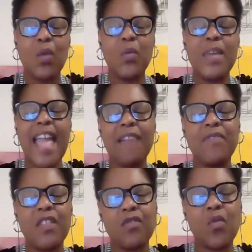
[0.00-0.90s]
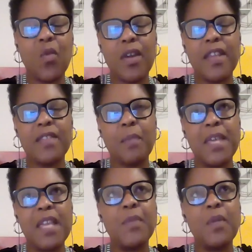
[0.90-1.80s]
we have the story, the
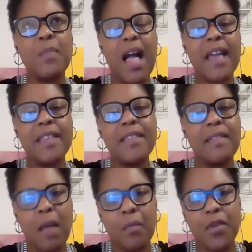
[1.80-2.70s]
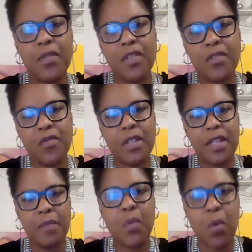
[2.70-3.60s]
people behind the numbers is
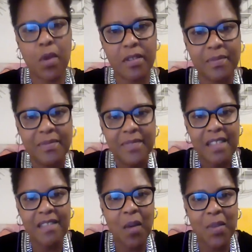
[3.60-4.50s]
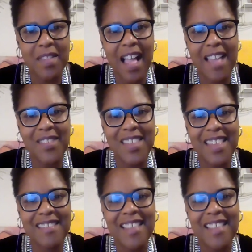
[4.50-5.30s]
really important. So it's not just